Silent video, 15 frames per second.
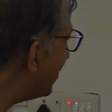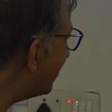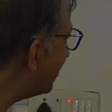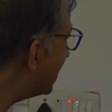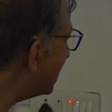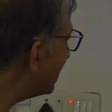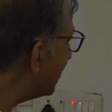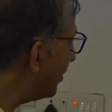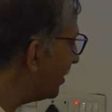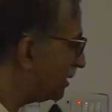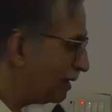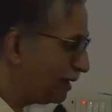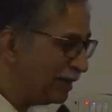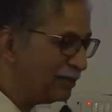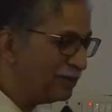of this or
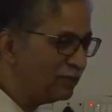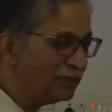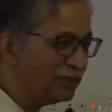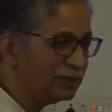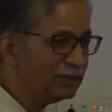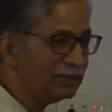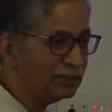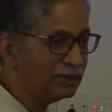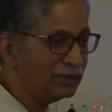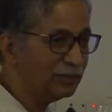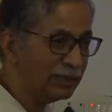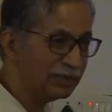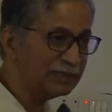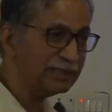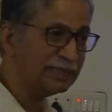the right of this is 0.
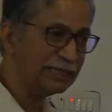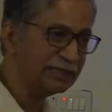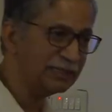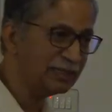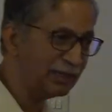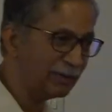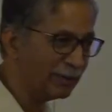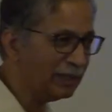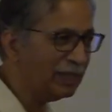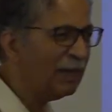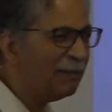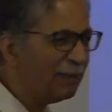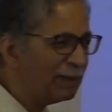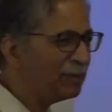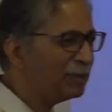That's an additional equation. But